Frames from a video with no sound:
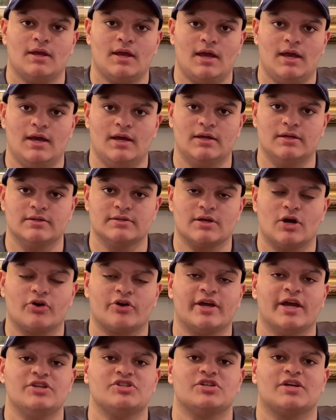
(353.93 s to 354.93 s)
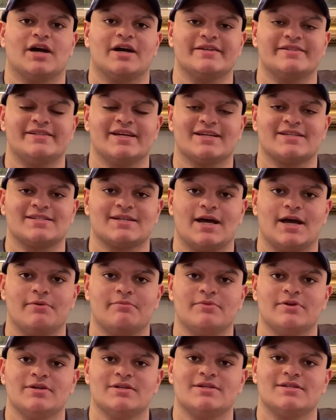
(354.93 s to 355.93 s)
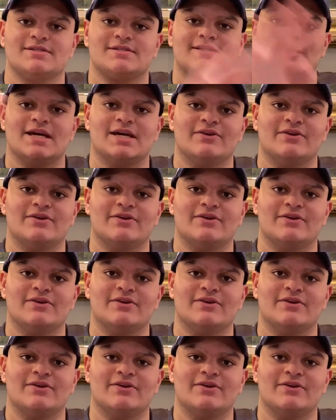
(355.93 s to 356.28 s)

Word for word: And I'll catch you guys next time. Stay